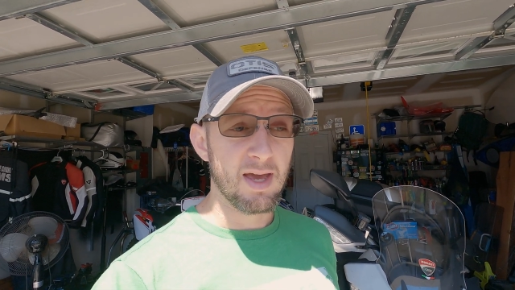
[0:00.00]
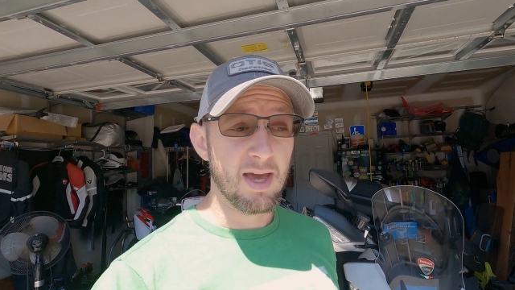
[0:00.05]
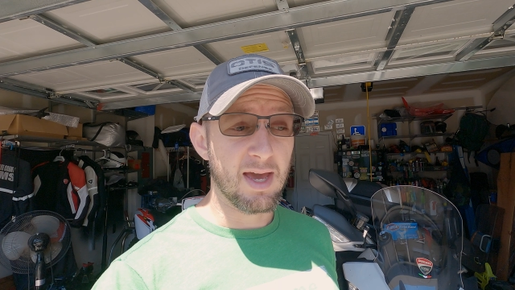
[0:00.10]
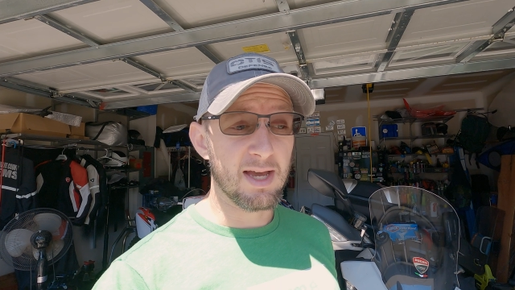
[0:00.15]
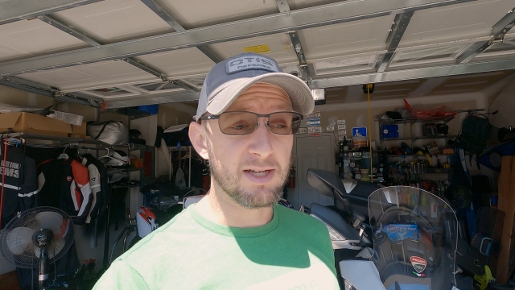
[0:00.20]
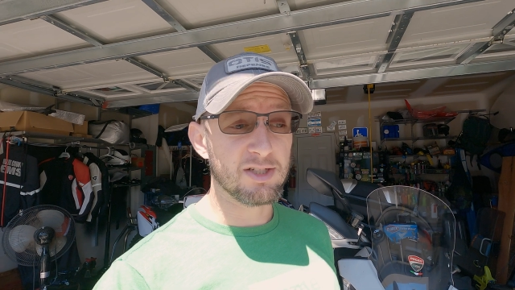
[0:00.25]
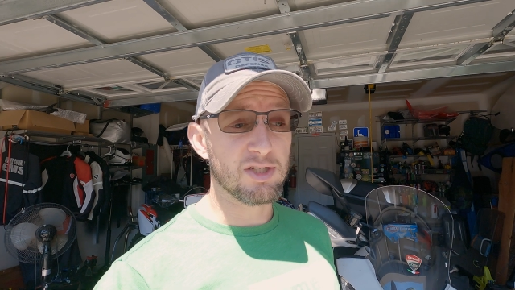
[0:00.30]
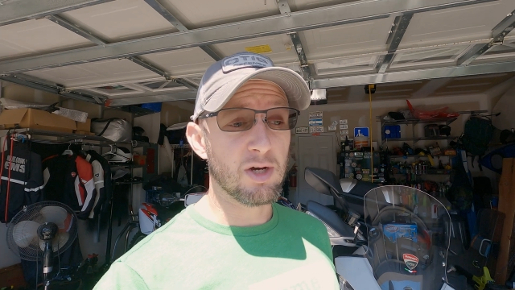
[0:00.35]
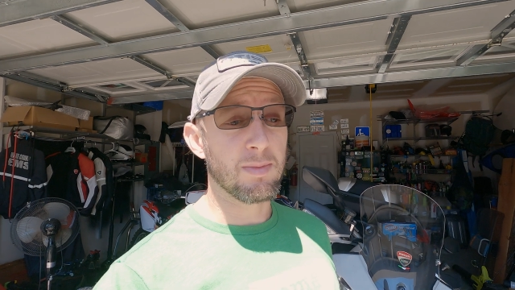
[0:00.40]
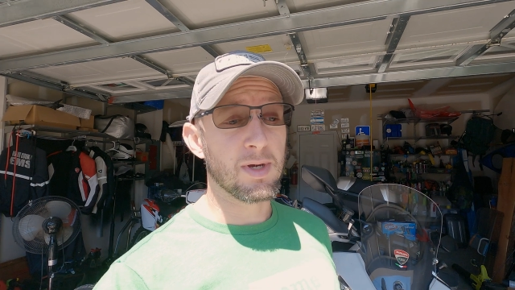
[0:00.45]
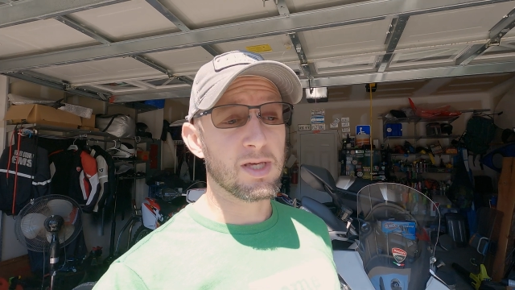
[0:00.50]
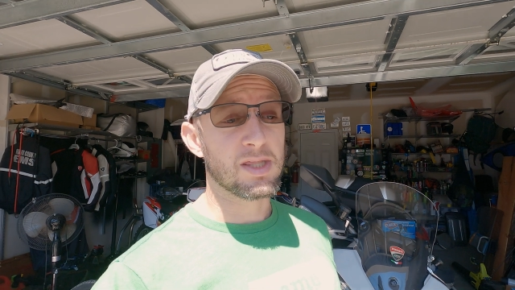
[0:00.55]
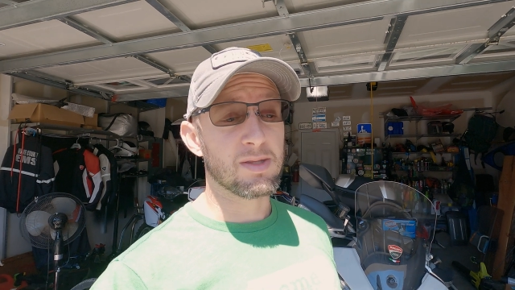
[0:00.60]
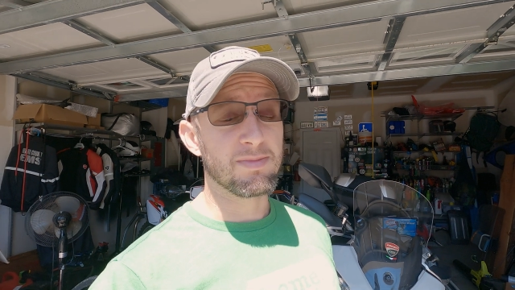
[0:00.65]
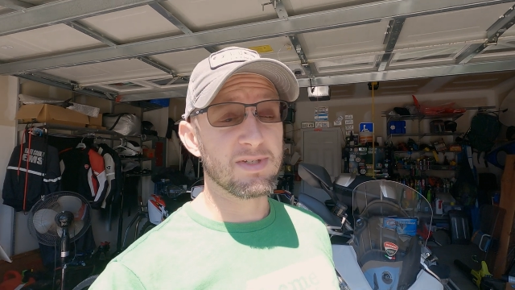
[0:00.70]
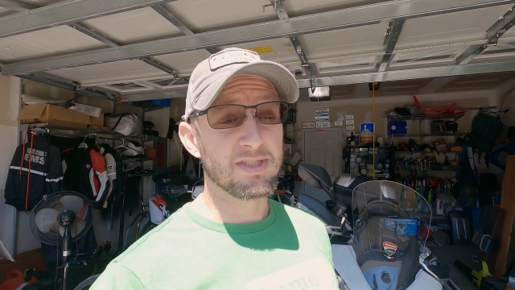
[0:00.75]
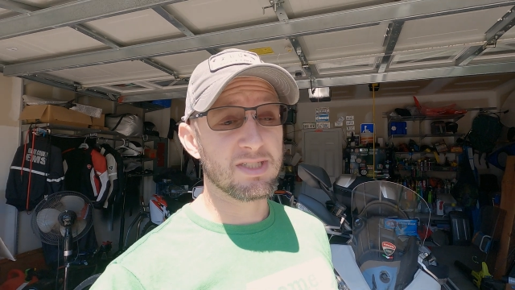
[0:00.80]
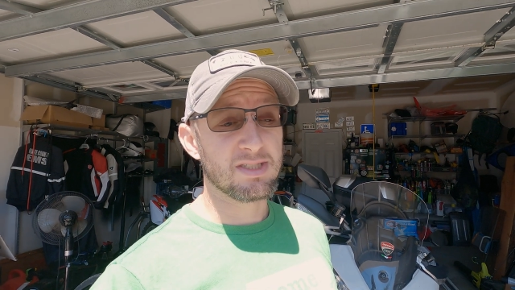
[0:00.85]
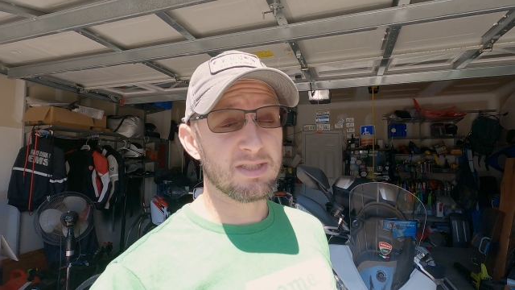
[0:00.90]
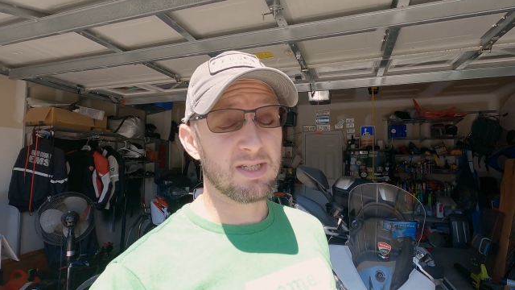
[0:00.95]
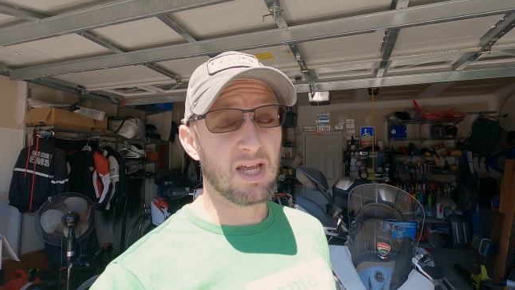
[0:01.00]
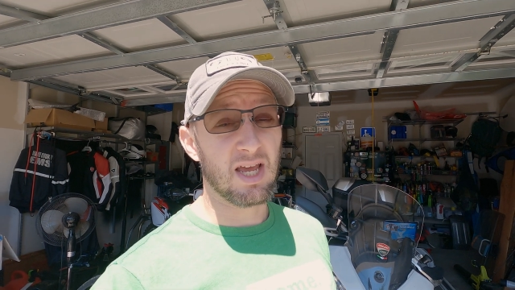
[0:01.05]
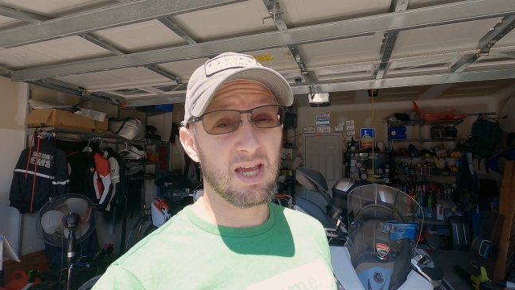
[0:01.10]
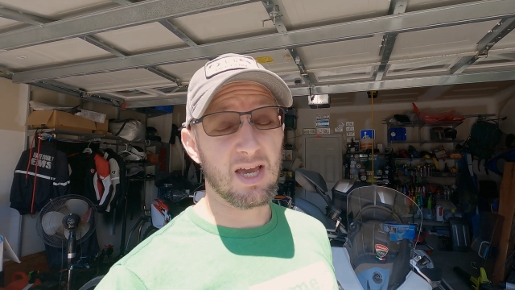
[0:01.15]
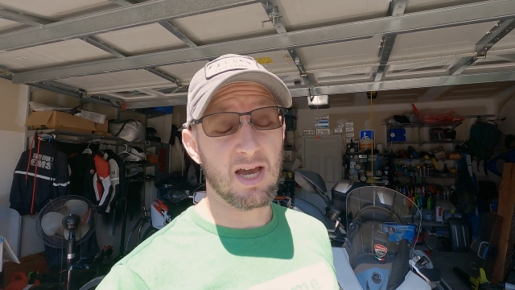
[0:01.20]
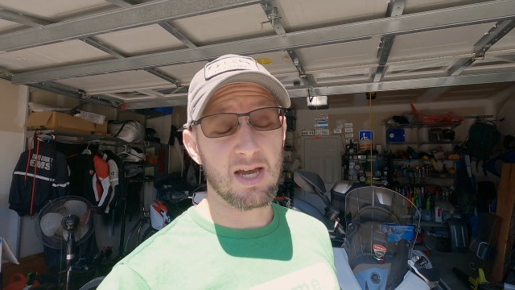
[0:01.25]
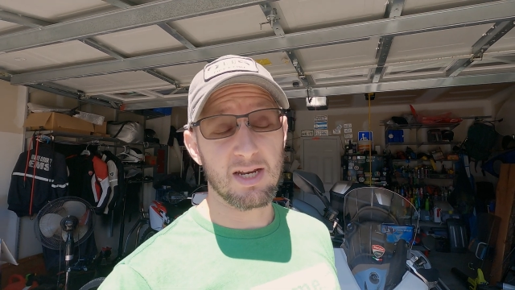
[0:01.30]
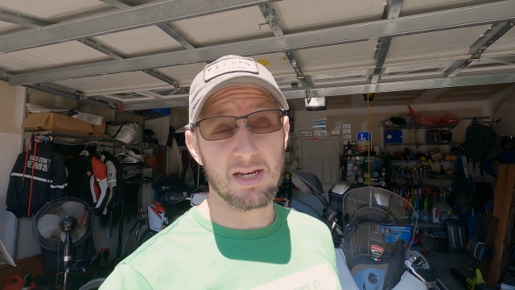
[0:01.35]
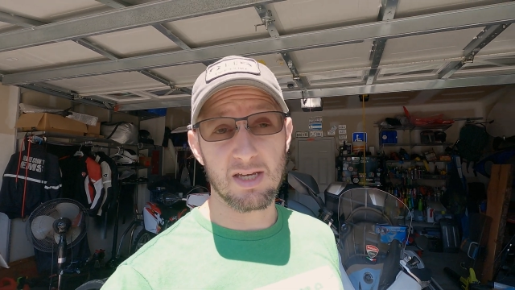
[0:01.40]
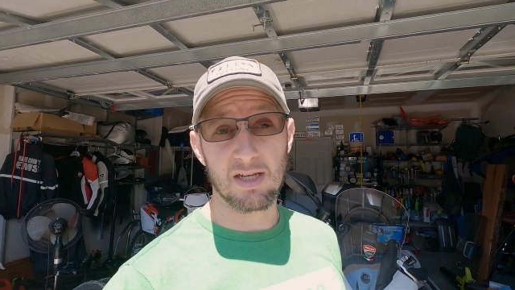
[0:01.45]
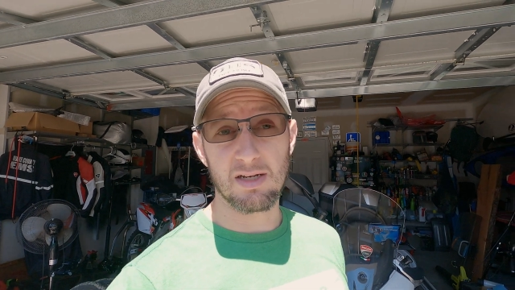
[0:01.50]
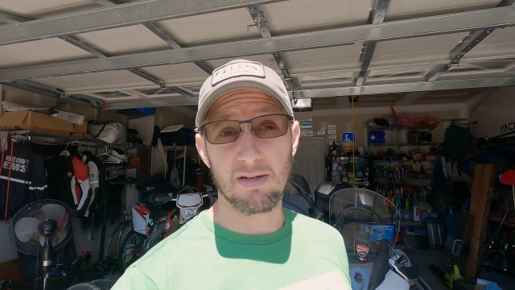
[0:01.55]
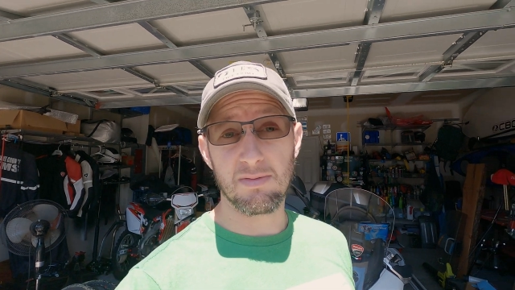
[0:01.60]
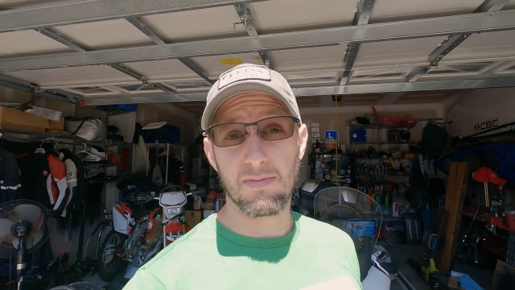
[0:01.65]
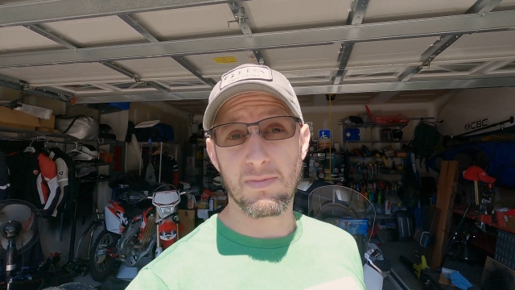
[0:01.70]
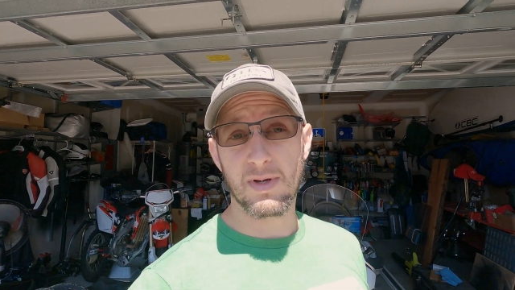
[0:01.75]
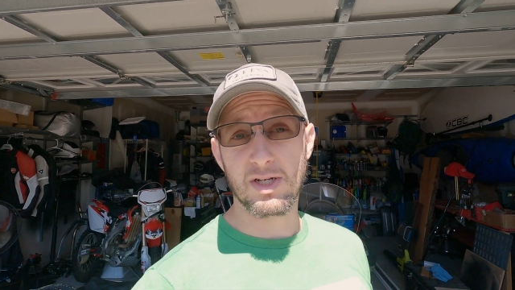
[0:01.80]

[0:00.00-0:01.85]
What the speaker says: and don't make the mistake I did.